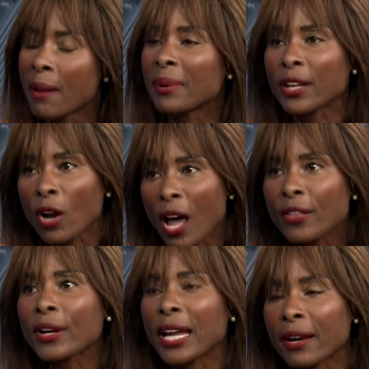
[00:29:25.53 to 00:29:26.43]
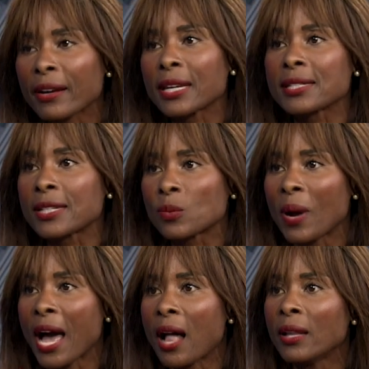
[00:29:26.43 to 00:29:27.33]
but there are other areas as
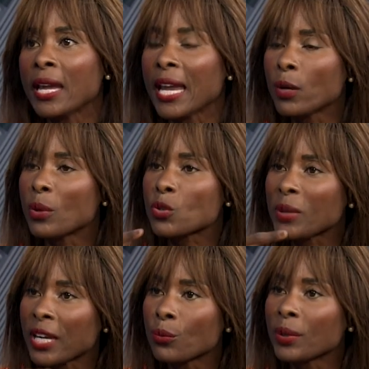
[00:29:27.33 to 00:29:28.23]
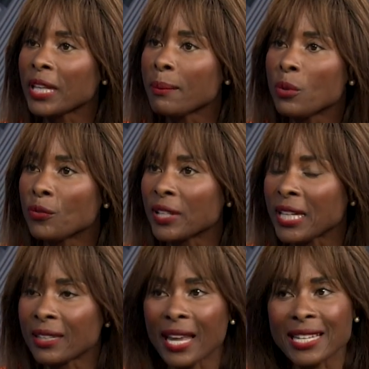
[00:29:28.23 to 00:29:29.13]
well in which we can really move the needle.